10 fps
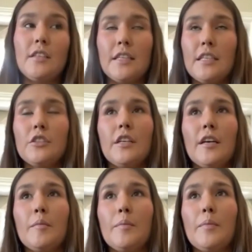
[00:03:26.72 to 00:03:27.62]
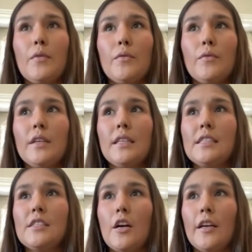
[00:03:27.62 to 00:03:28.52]
to leadership really
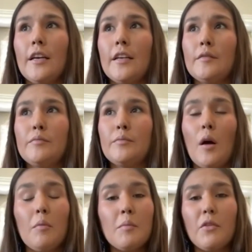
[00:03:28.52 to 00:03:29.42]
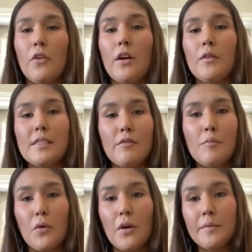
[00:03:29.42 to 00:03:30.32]
started probably before I was
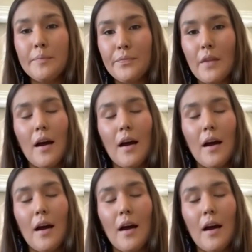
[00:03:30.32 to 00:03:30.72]
even born.